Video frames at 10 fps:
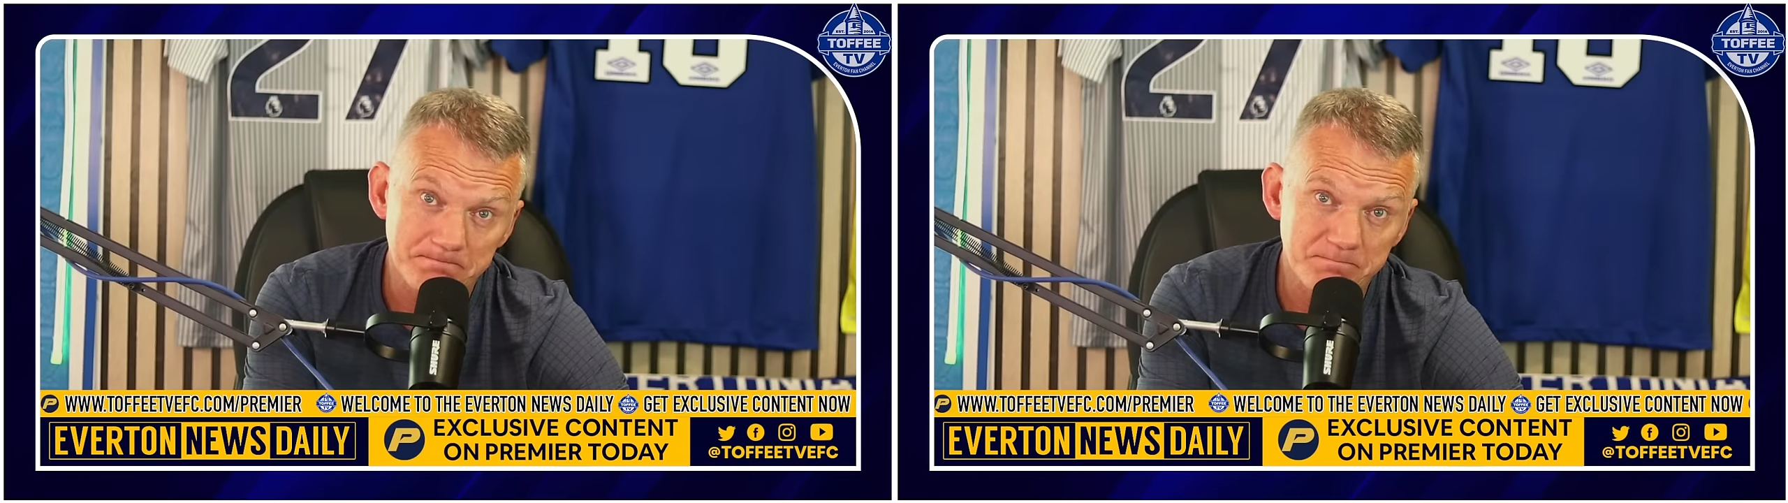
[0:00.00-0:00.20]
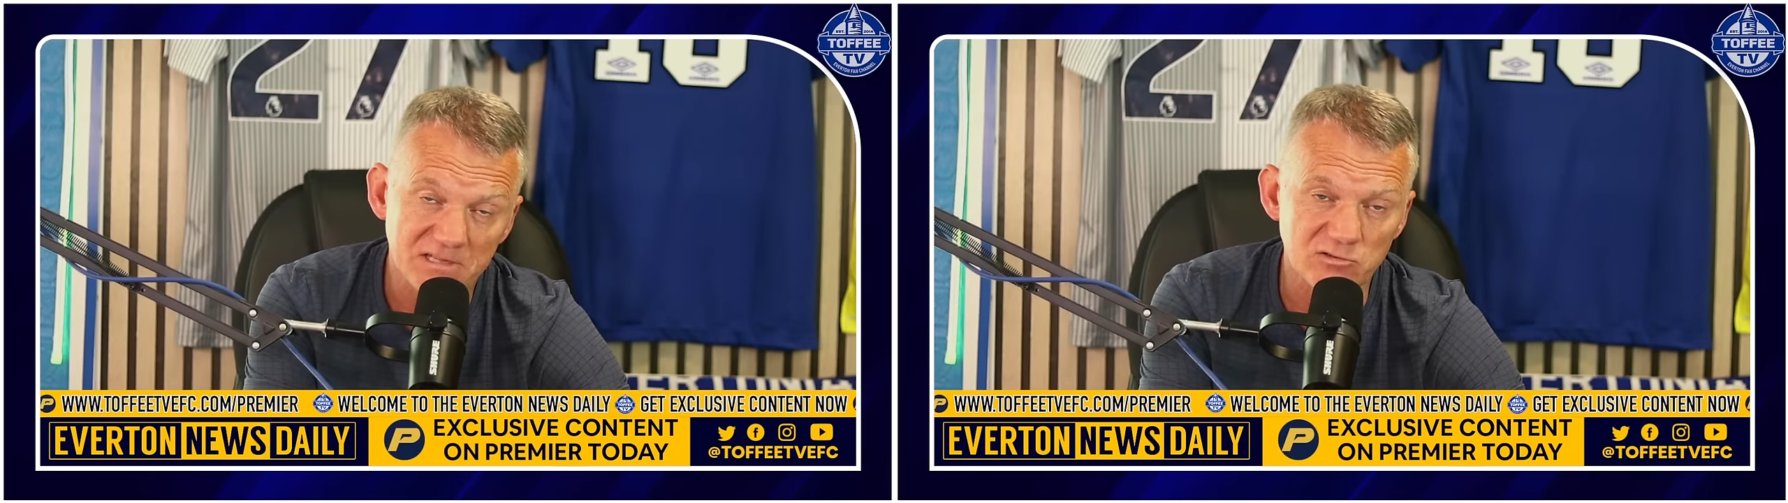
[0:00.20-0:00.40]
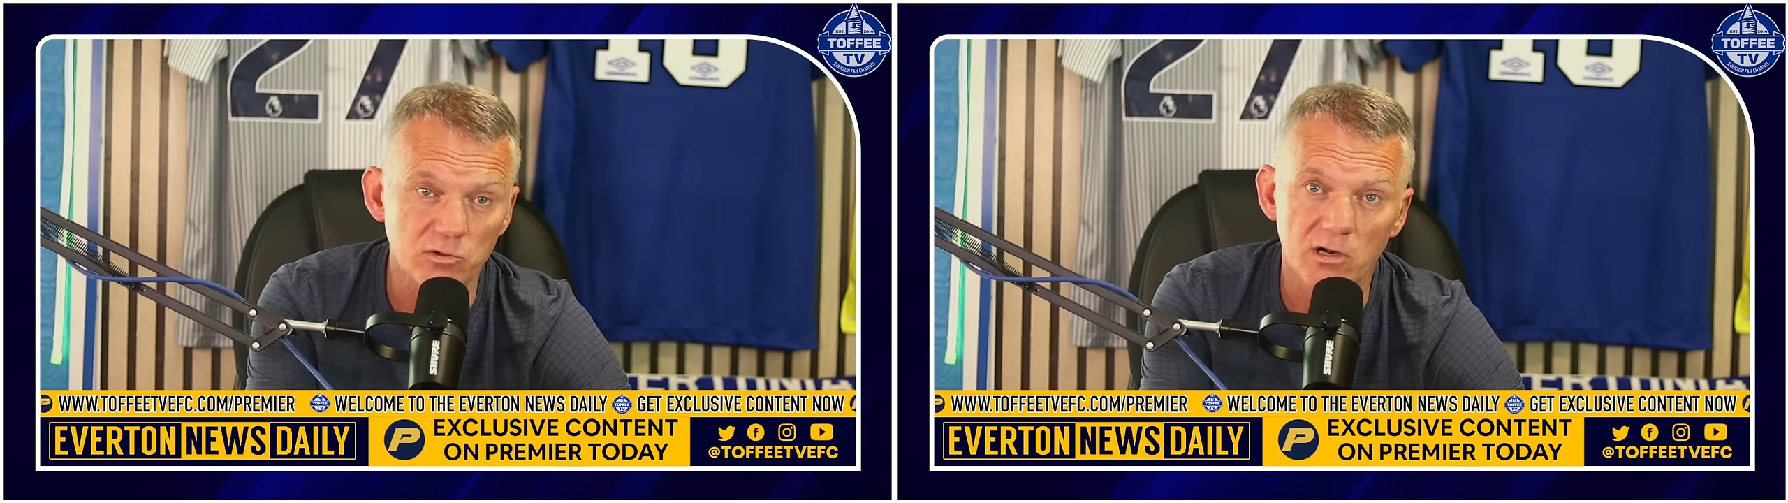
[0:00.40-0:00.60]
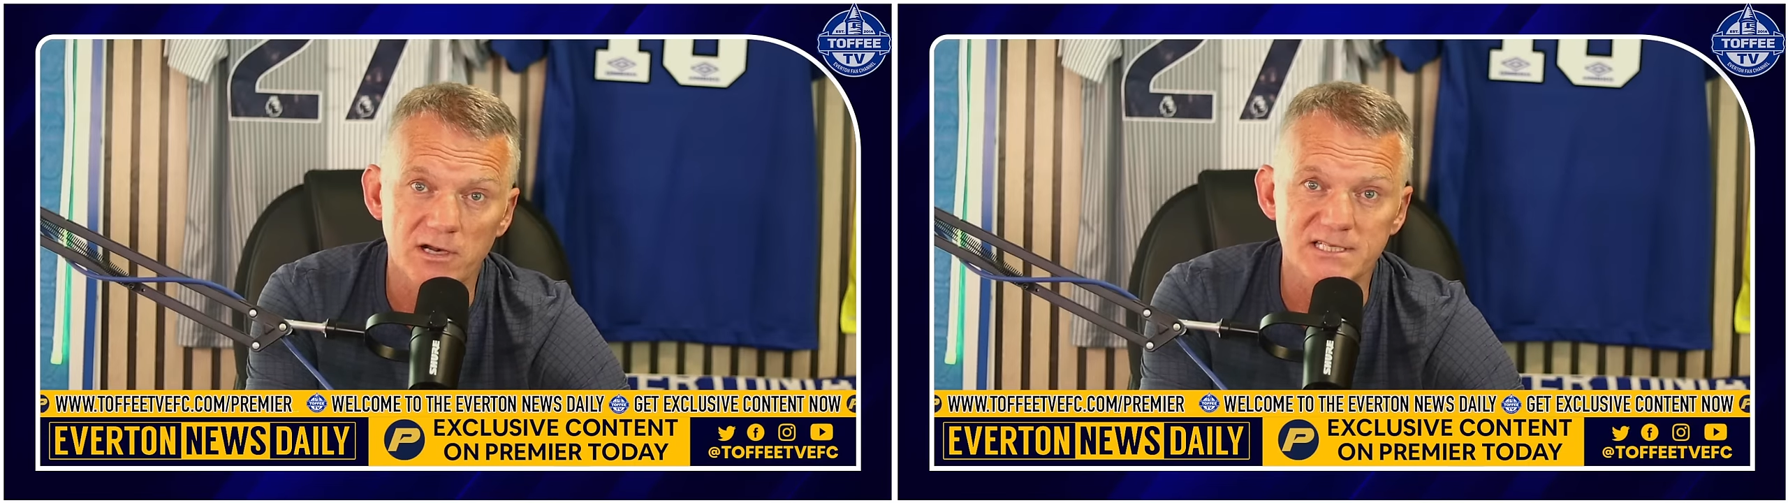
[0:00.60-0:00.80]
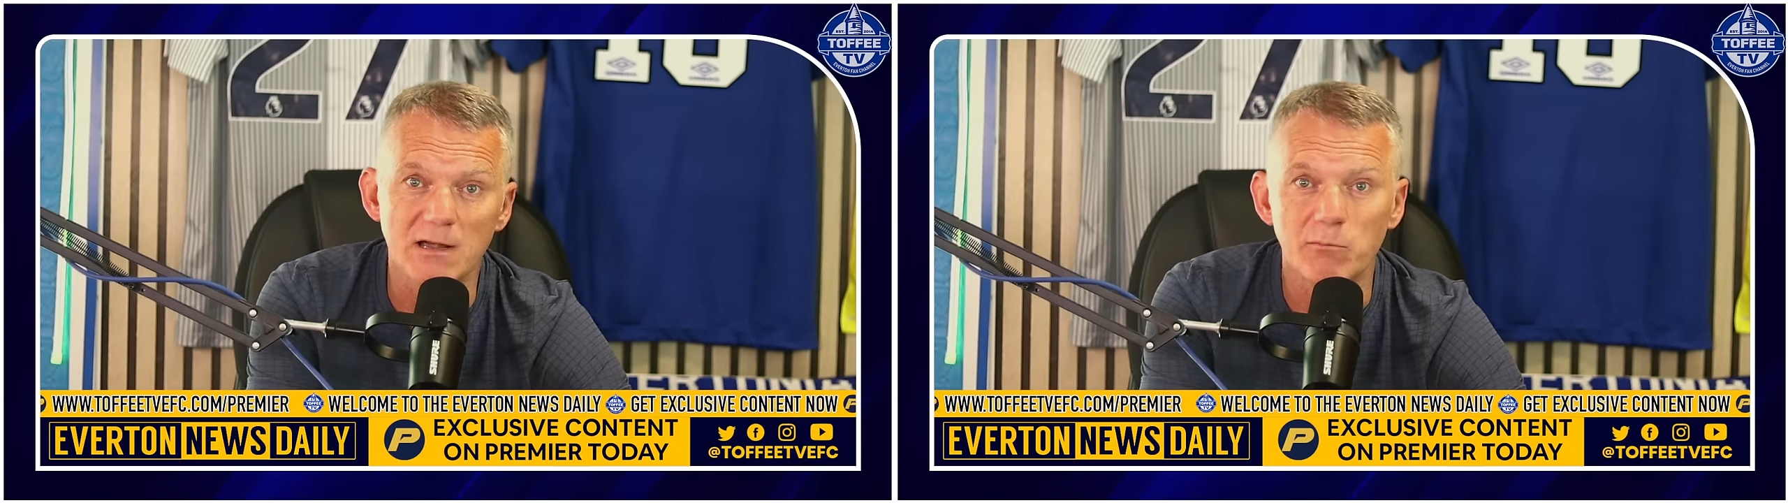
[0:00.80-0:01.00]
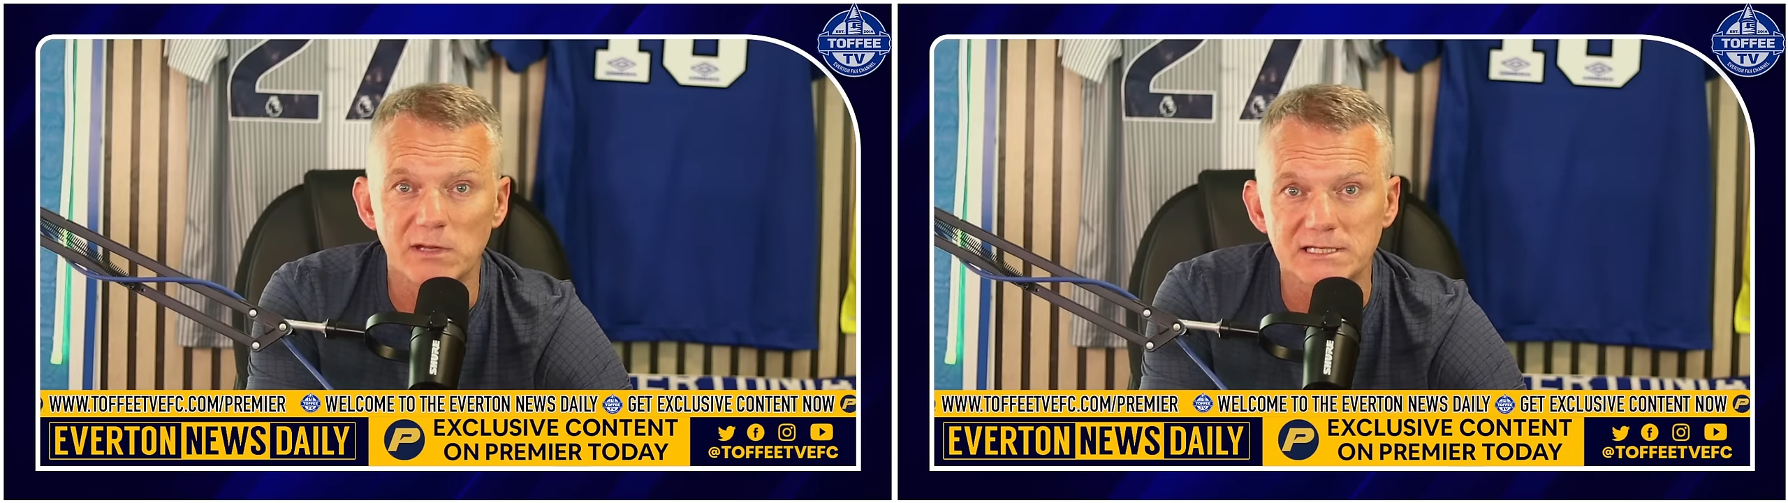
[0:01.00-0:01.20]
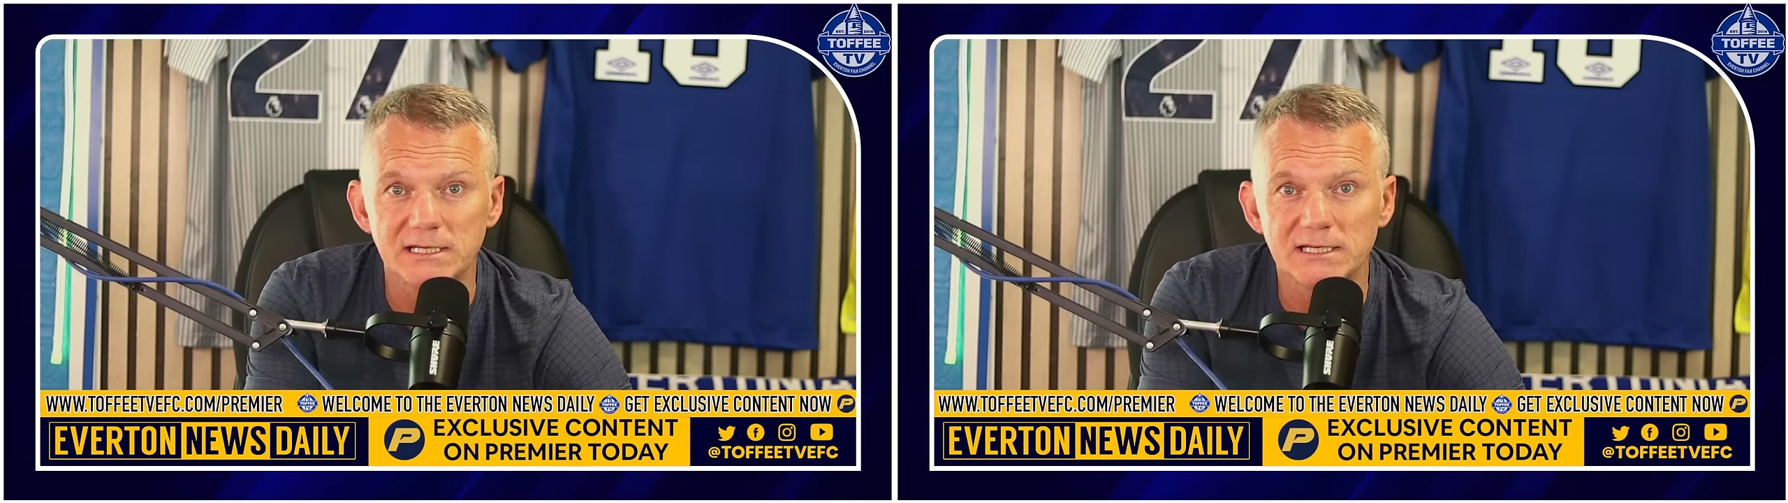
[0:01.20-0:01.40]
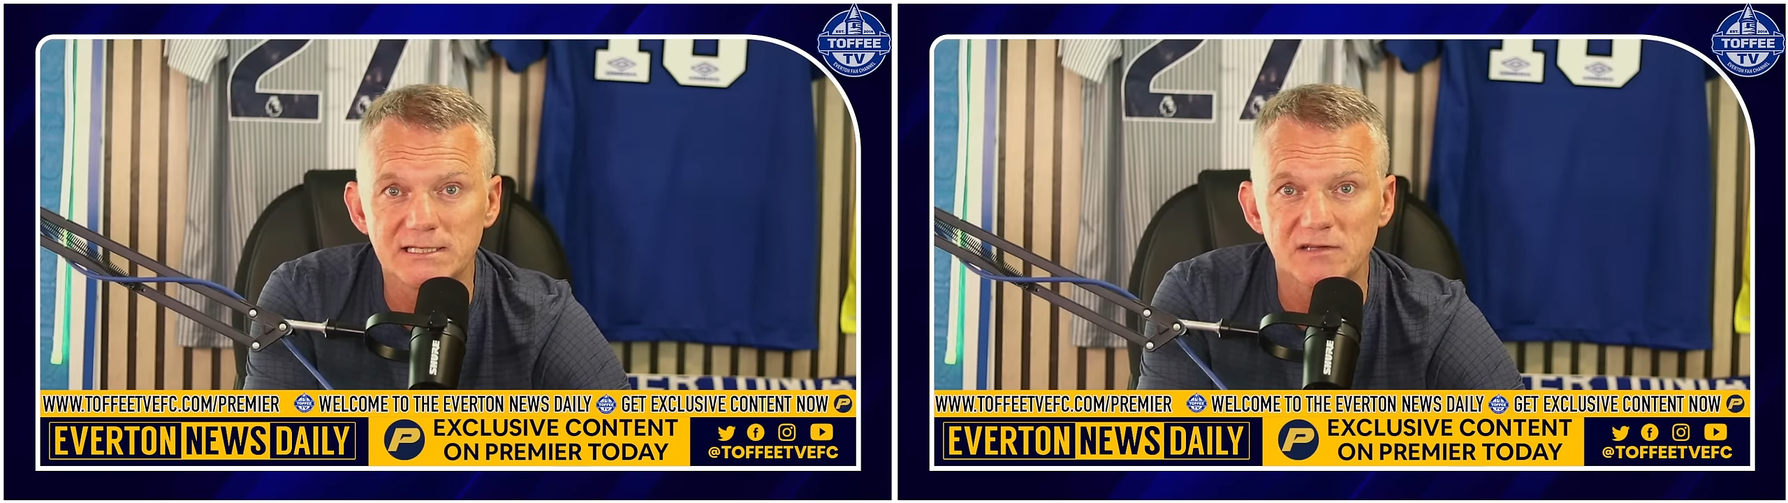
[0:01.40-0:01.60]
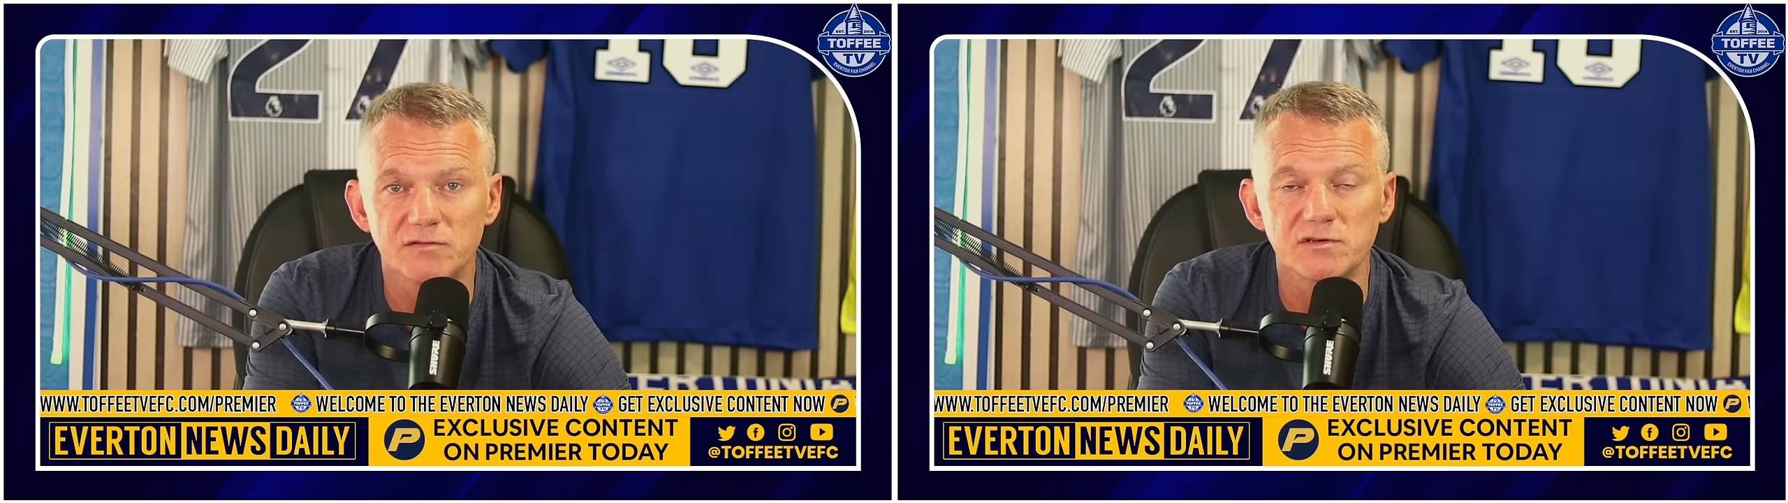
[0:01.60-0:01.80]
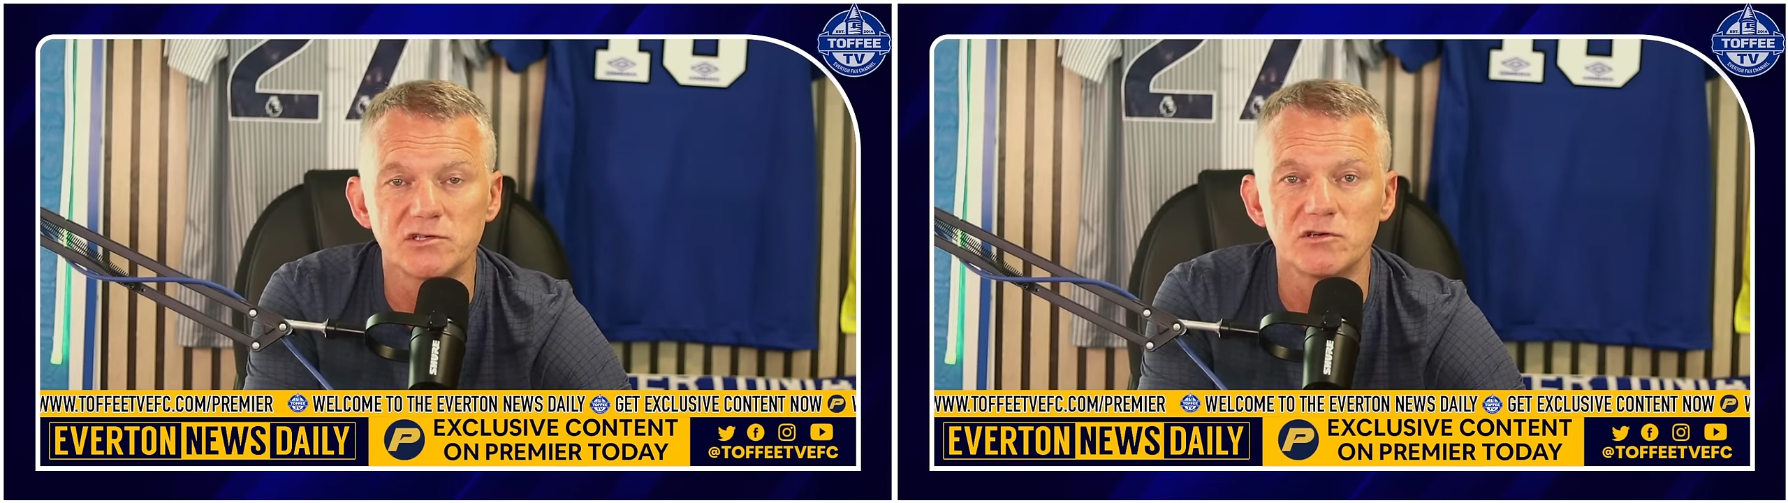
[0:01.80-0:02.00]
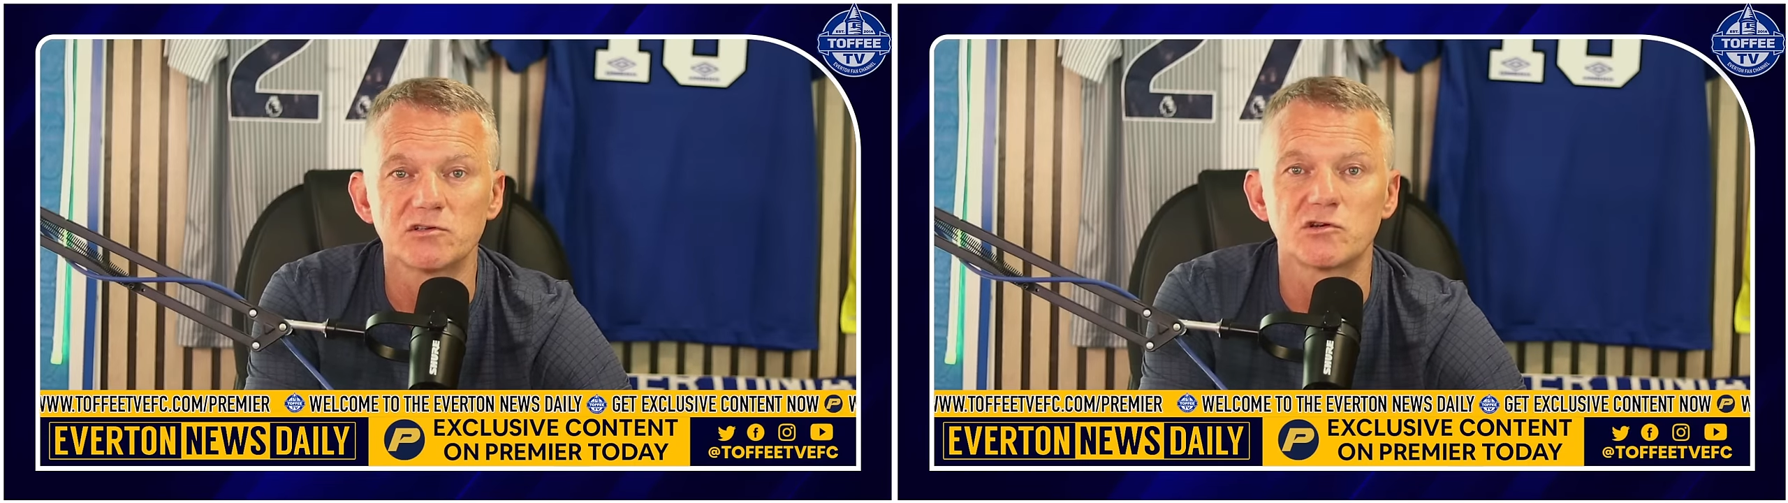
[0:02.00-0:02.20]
He's won a lot of Champions League, that's for sure.